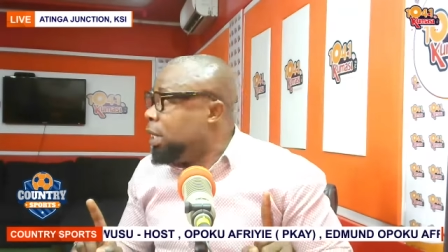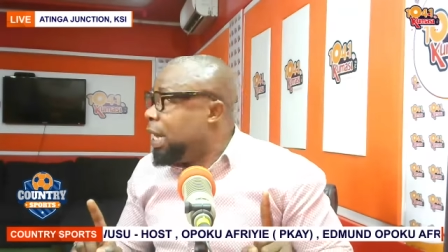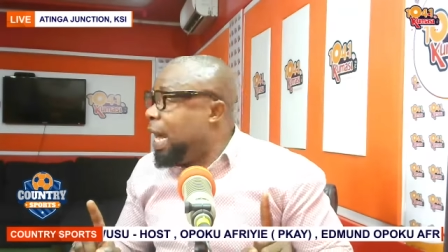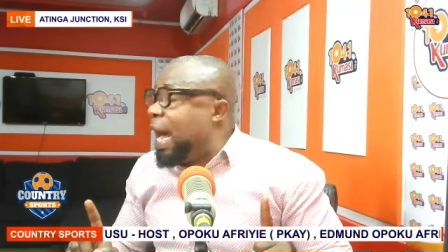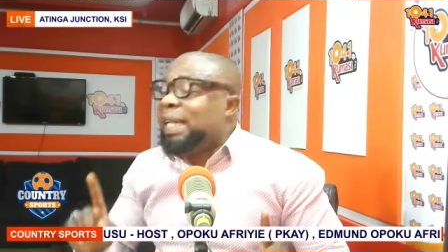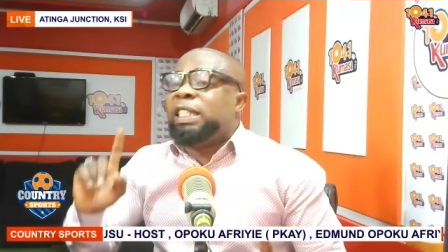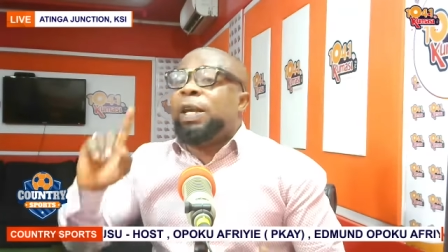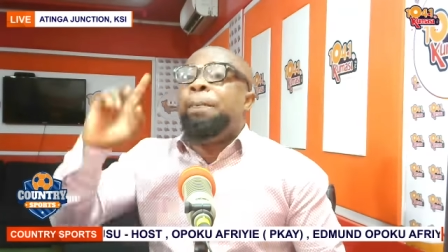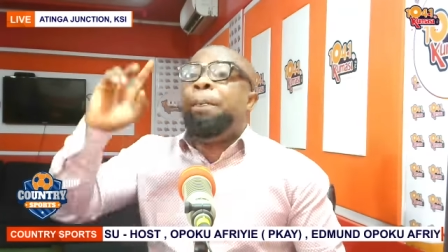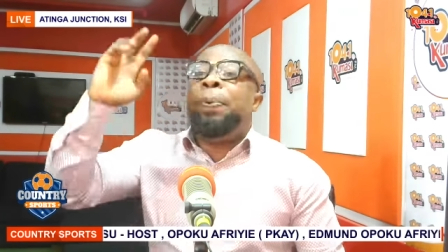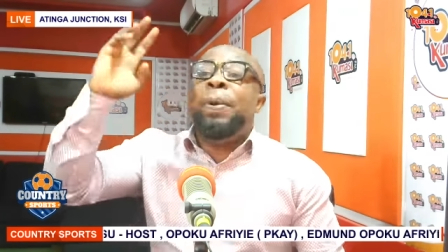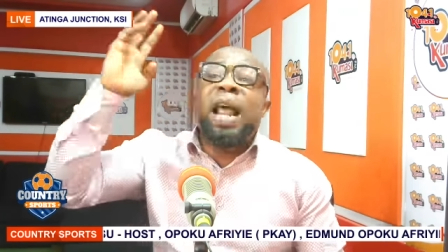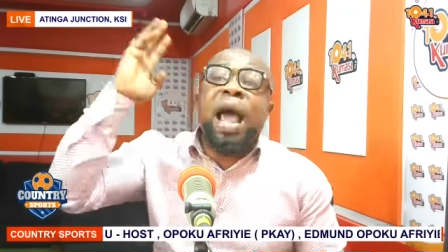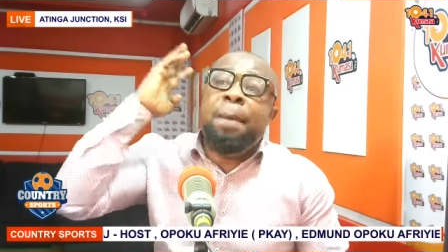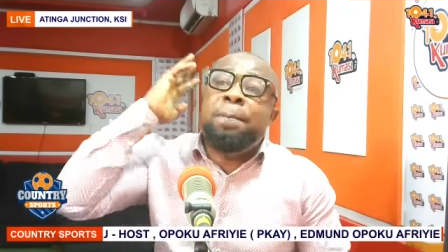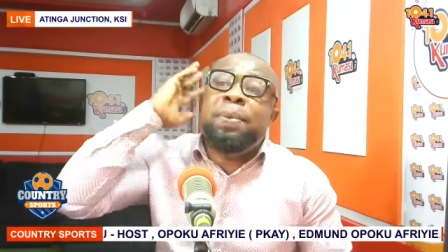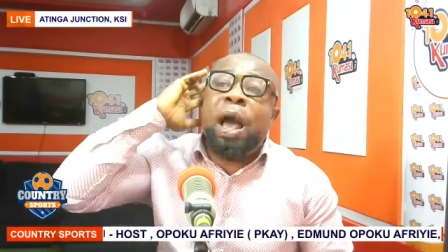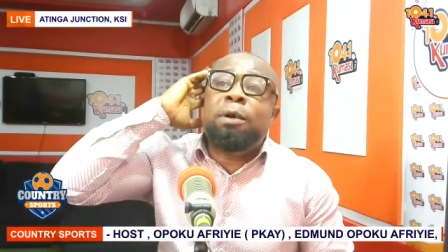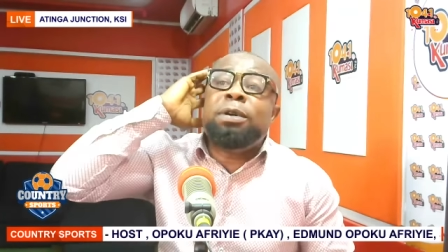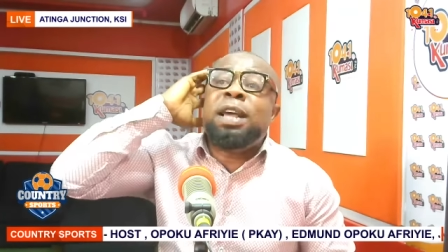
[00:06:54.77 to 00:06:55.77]
And to play
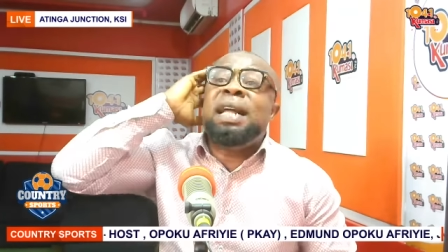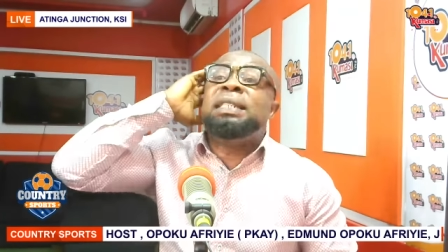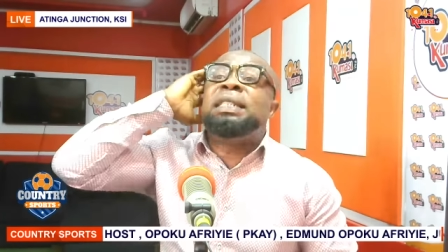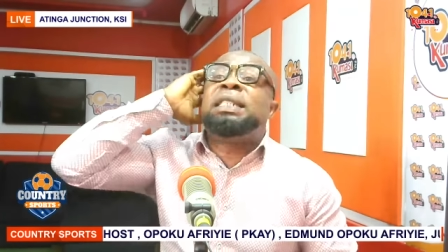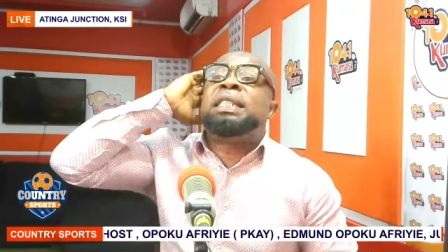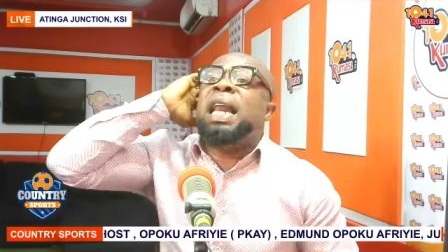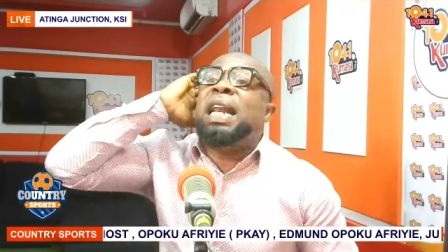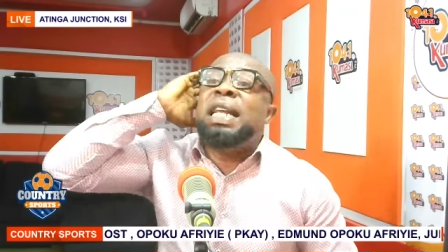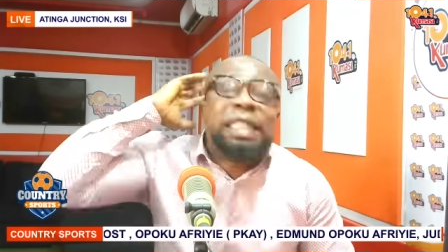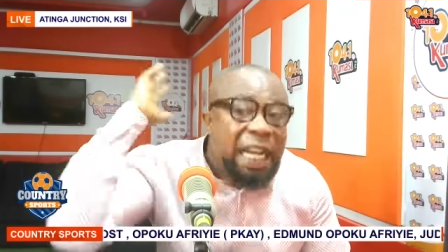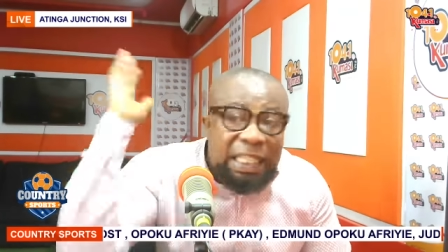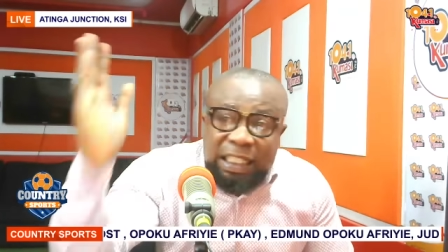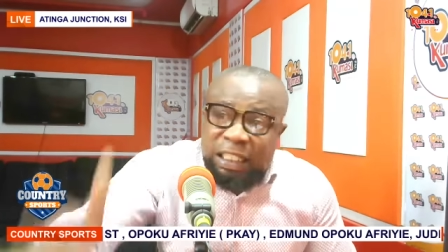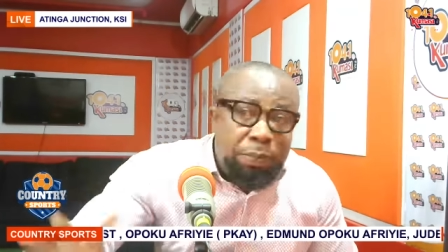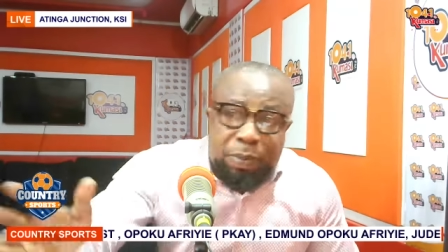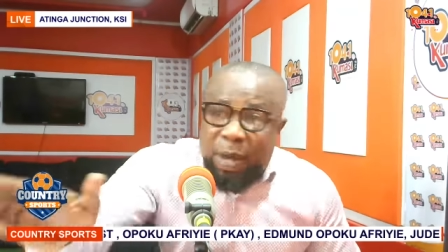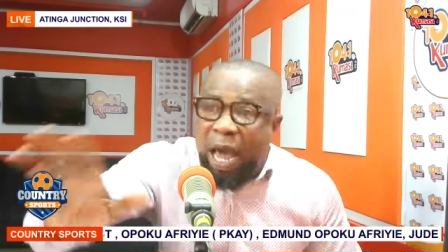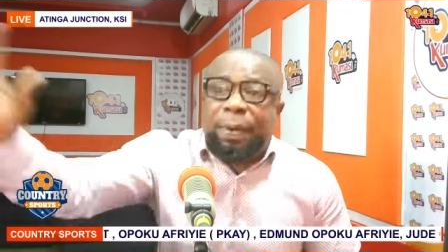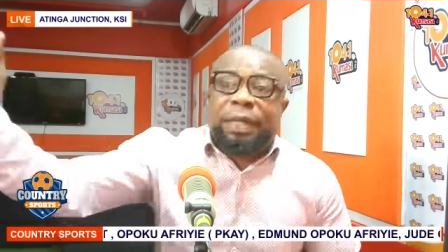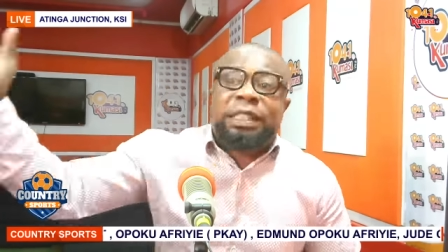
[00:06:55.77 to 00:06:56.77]
be our intelligent to
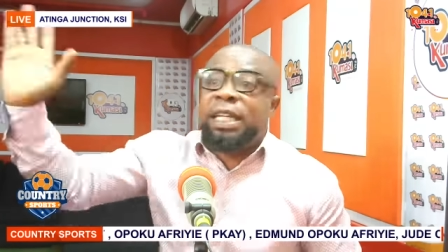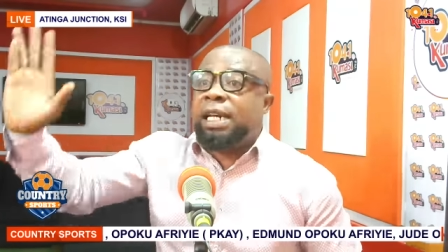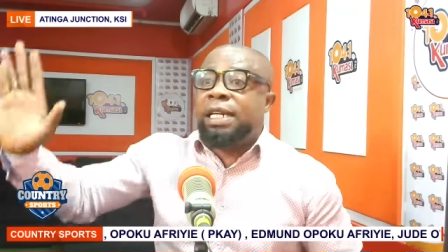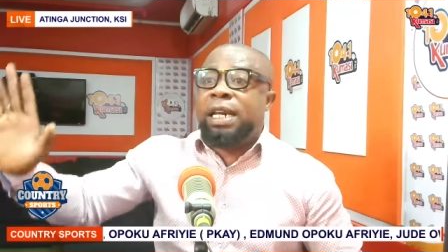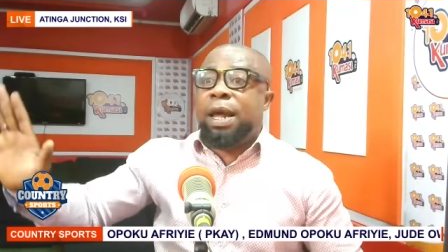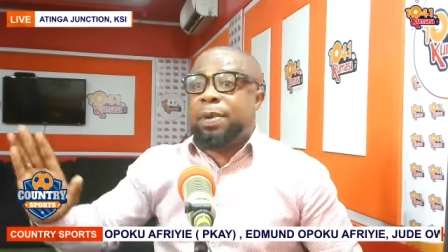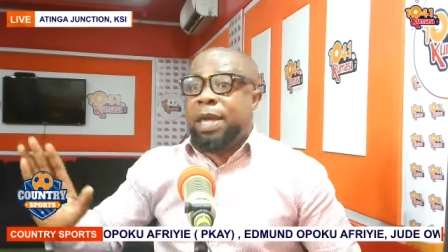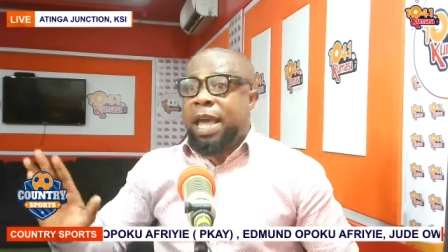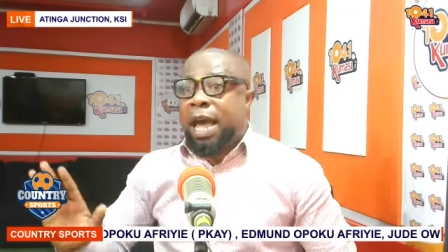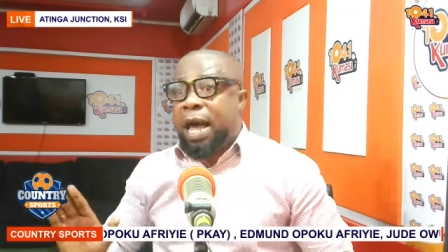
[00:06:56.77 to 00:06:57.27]
be our machine to be